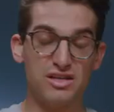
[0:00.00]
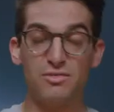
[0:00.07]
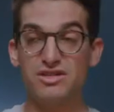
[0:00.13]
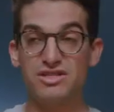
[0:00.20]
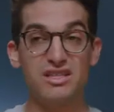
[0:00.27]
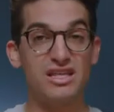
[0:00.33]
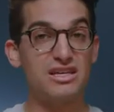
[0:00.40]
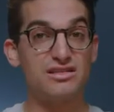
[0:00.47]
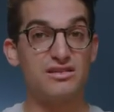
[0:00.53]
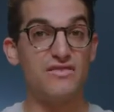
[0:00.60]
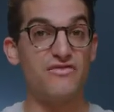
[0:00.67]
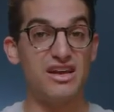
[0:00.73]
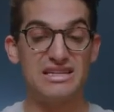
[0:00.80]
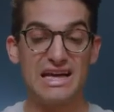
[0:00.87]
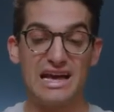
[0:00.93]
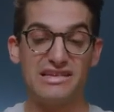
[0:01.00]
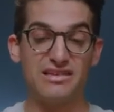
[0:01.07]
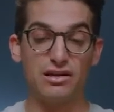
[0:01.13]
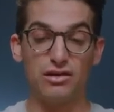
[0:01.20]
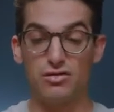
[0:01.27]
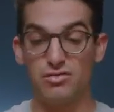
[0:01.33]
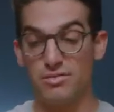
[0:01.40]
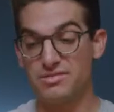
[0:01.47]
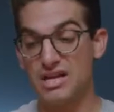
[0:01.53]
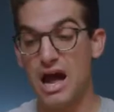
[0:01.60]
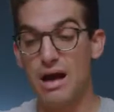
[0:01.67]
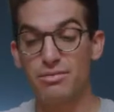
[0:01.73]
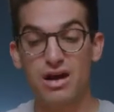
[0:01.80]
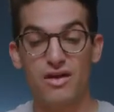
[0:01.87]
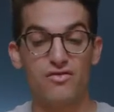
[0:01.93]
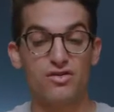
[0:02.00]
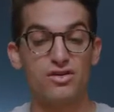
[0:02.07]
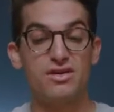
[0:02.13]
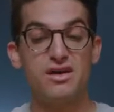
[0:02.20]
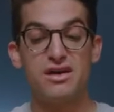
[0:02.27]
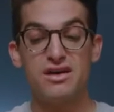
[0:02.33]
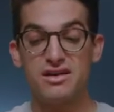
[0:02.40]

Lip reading: As much as I think this is a fantastic aluminum top cover,